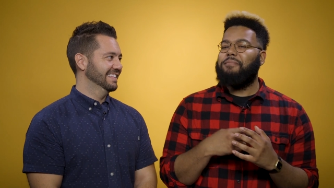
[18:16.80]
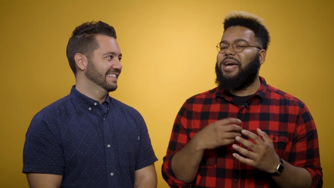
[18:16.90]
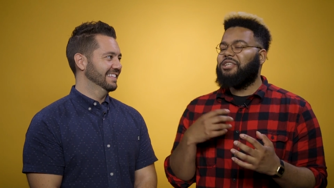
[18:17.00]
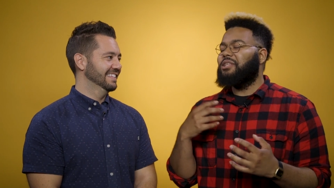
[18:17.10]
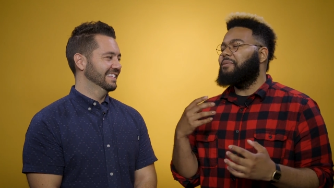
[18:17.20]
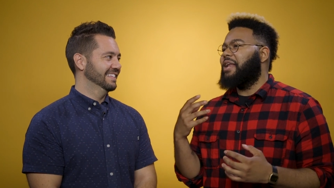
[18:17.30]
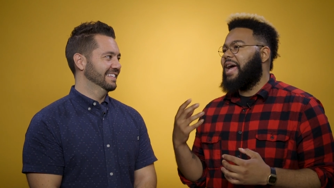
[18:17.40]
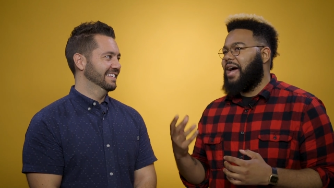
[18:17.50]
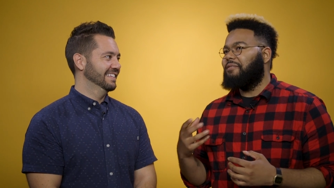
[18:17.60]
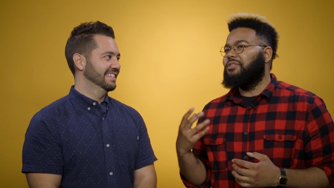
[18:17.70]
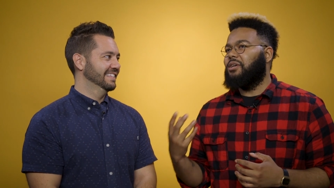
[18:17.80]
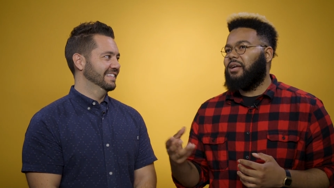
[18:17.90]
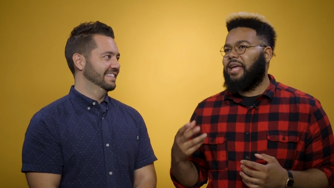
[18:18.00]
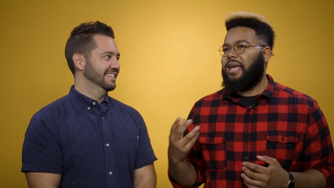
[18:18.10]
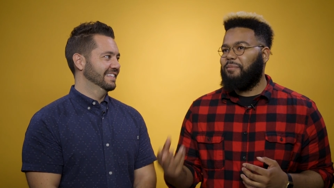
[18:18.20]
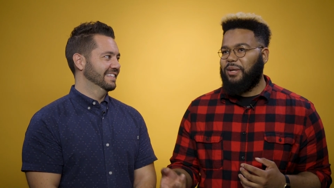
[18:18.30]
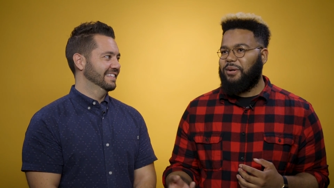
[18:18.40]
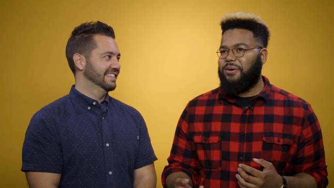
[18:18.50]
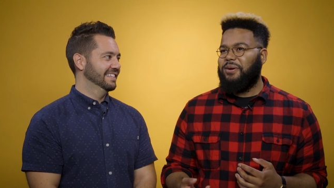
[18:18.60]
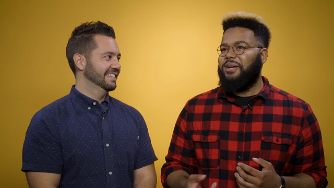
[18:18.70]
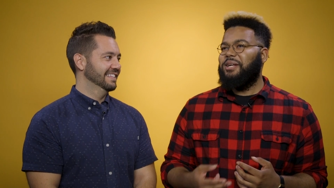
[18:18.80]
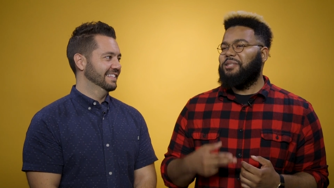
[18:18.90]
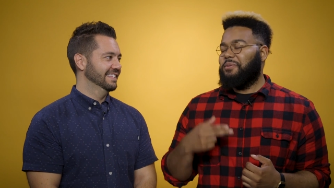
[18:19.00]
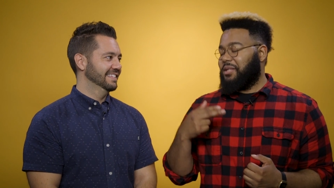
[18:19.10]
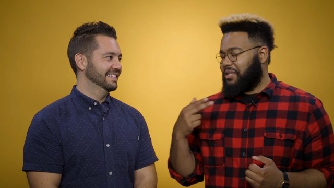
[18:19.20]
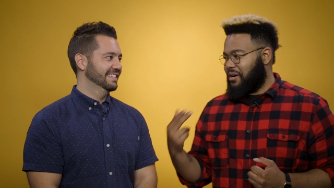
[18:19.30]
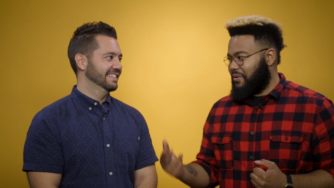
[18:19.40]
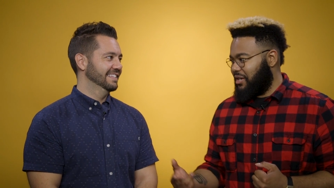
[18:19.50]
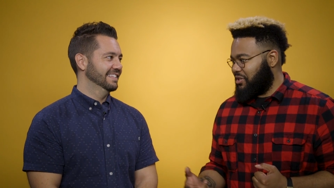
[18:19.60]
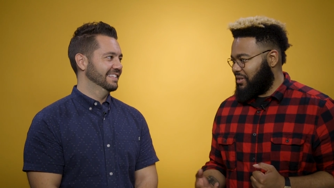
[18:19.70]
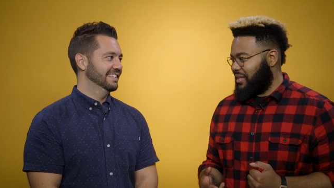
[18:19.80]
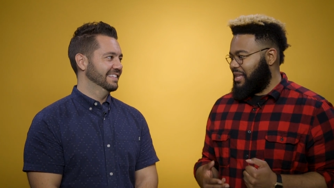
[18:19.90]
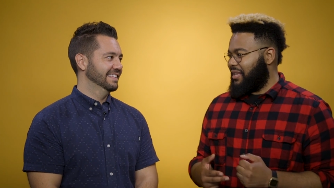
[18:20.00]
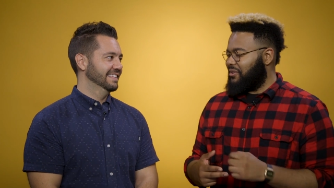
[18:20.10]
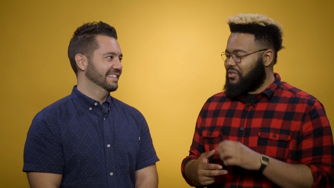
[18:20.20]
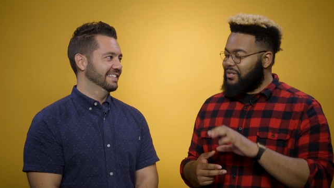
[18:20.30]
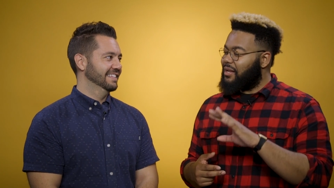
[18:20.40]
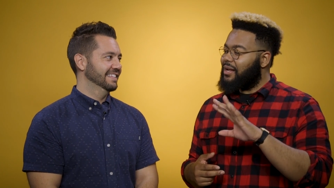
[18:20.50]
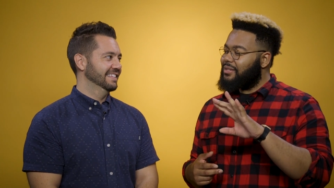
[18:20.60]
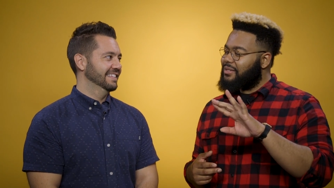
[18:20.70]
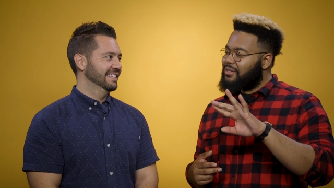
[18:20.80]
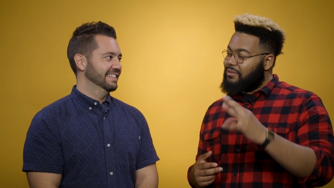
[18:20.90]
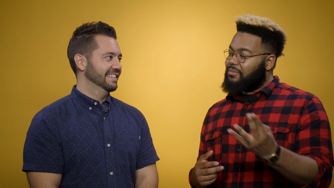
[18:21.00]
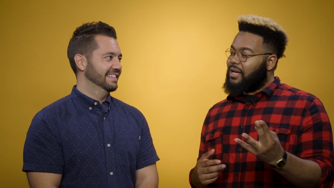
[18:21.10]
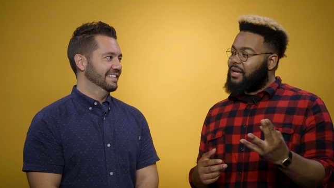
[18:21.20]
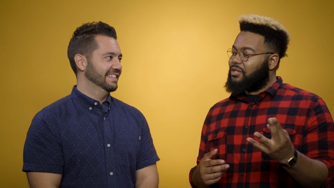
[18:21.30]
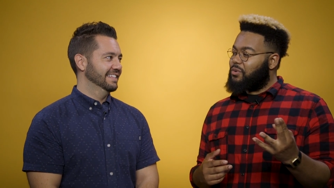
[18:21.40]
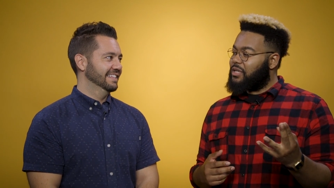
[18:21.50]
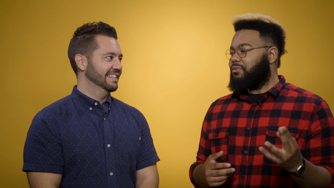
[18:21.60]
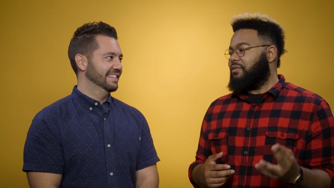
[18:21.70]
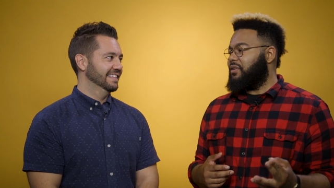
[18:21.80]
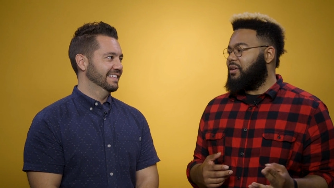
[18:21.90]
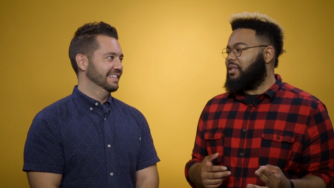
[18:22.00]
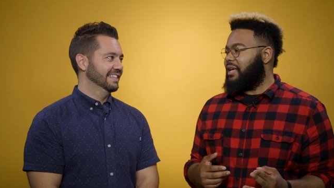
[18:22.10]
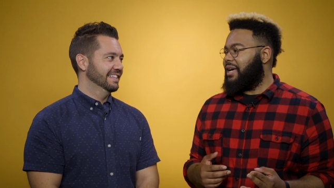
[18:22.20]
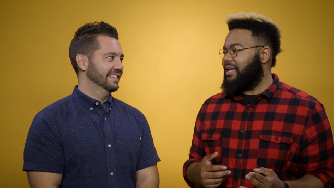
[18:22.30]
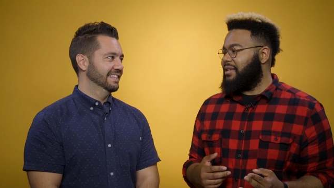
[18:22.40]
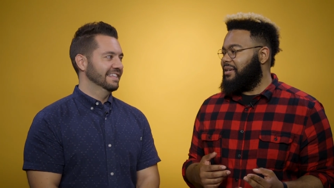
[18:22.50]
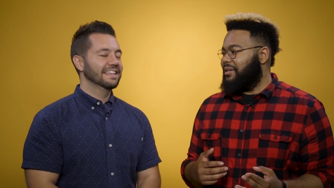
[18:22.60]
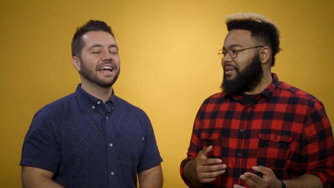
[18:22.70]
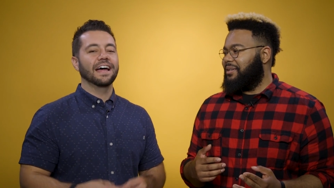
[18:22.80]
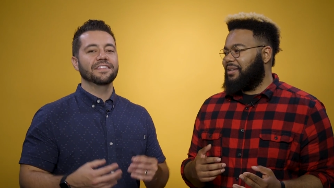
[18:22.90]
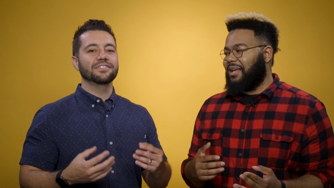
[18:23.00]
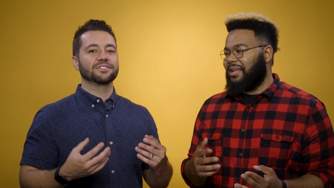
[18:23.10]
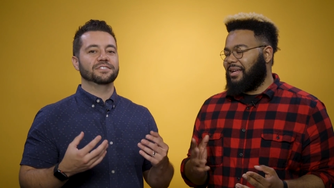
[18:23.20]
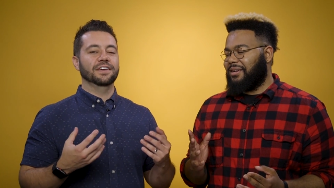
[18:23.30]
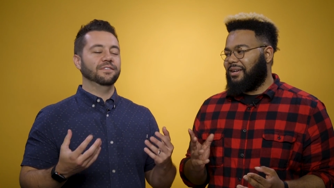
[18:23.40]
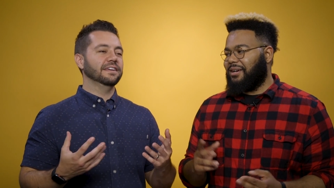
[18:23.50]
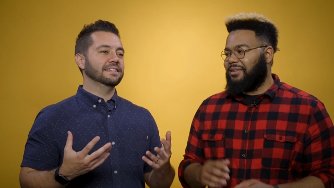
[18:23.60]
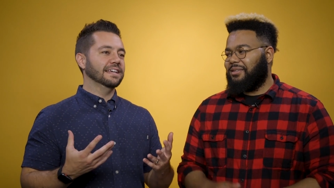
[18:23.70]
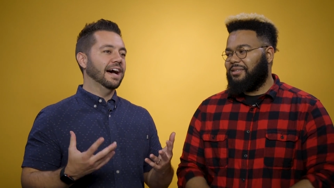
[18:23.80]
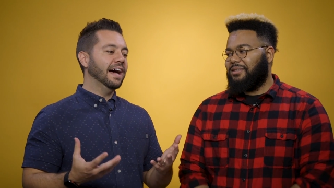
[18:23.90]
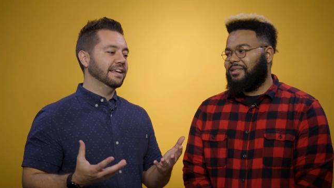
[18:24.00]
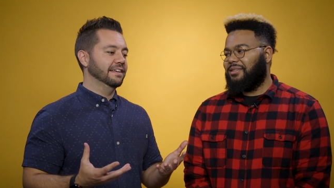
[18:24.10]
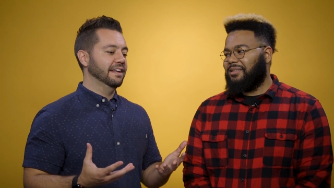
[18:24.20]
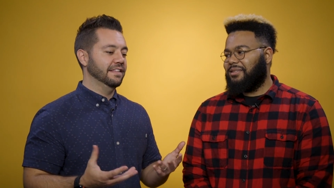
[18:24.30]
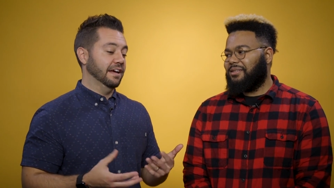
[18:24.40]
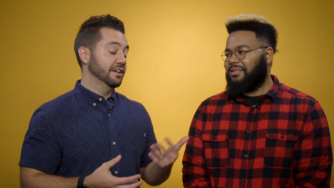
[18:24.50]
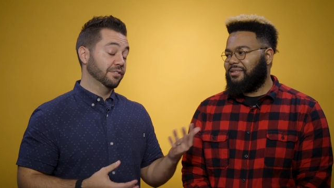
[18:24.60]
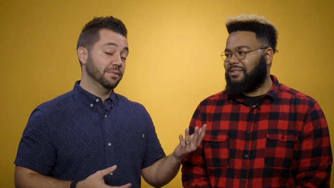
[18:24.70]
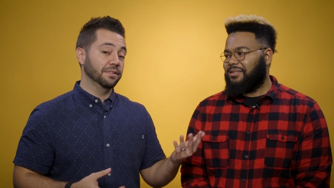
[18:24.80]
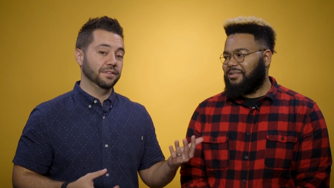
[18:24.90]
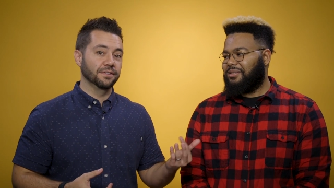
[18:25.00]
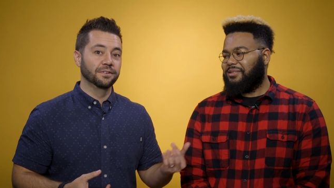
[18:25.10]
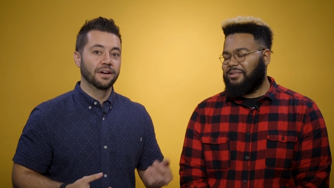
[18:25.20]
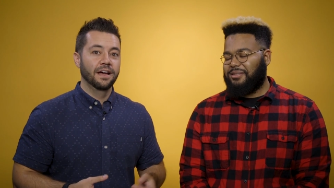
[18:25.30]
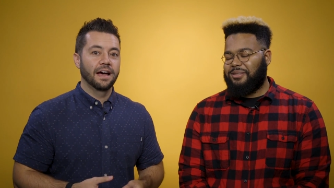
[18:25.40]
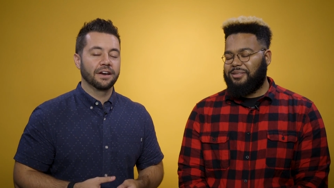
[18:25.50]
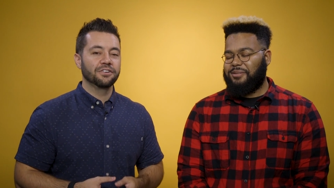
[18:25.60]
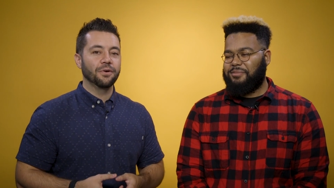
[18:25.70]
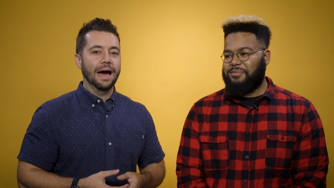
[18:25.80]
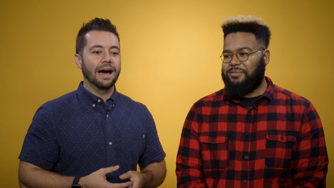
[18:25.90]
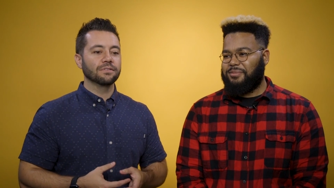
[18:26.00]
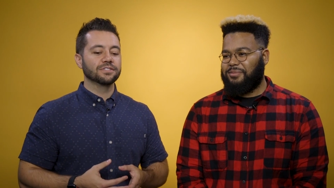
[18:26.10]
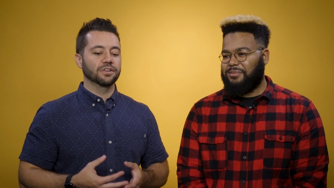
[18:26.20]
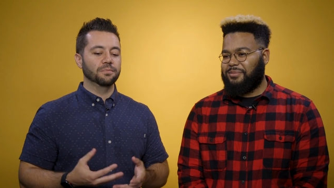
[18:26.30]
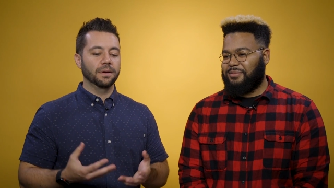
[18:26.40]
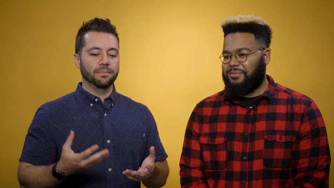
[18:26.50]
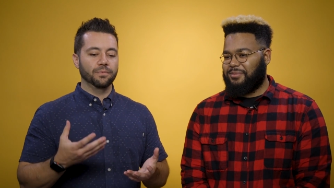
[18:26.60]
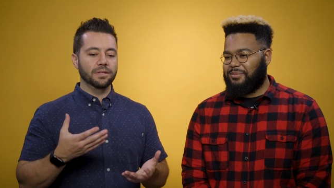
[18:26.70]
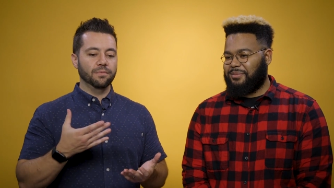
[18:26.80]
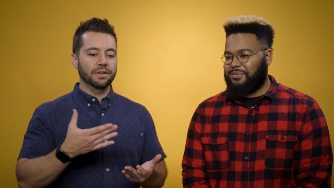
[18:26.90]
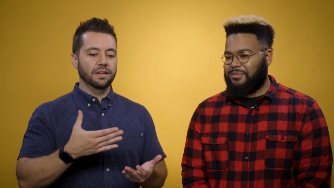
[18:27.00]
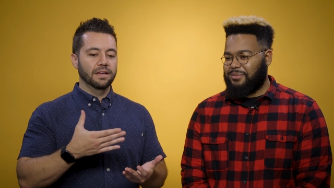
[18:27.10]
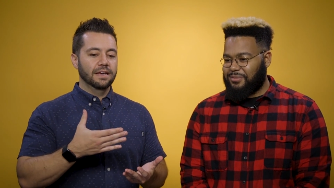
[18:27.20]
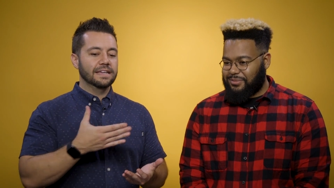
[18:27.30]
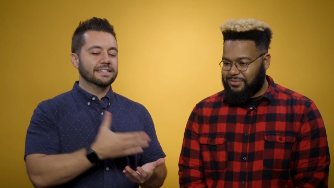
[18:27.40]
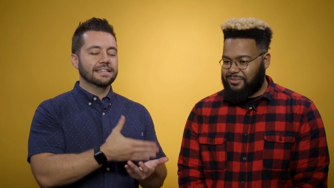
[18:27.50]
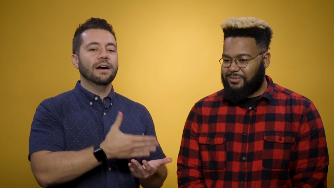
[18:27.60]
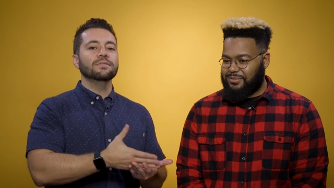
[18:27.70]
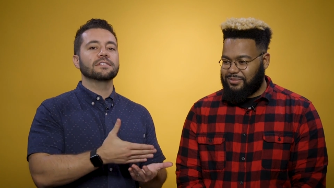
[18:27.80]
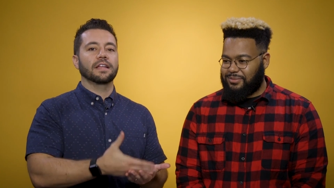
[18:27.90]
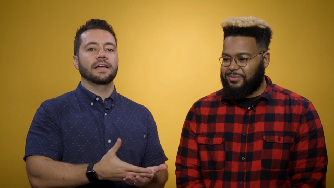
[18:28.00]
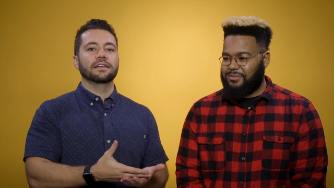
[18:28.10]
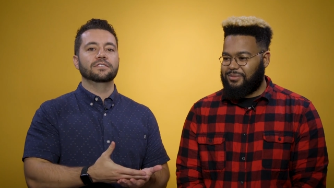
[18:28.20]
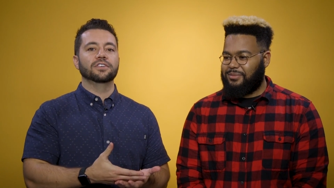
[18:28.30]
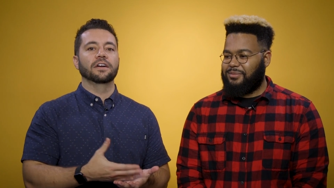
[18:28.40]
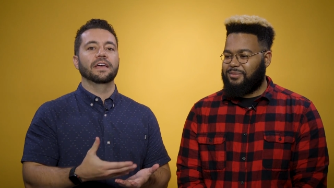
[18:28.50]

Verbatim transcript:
Speaker 1: imagine they would have Jon Hamm here doing this narration and then there's not some kind of twist reveal at the end.
Speaker 2: Yeah, I think there's definitely a tie-in. I agree with you. I don't know how so, but it sounds like Jon